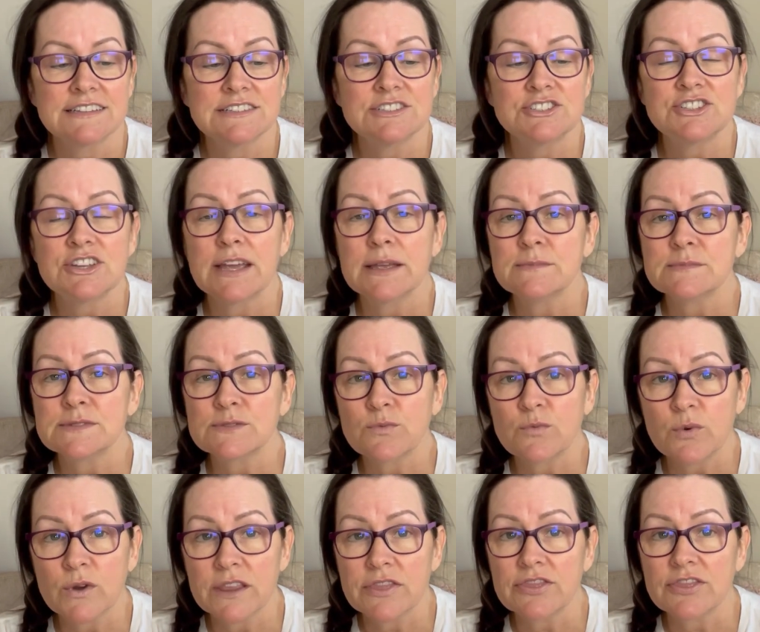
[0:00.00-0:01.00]
James
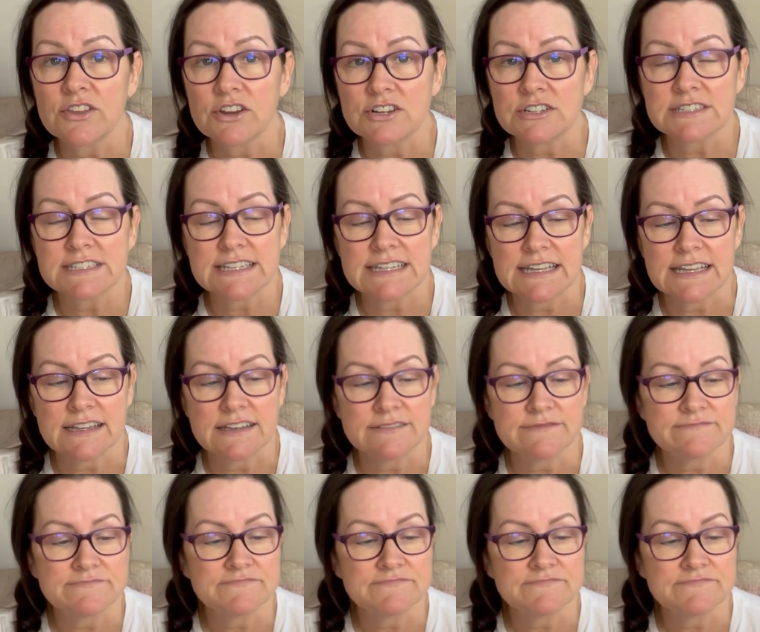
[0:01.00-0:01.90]
1.13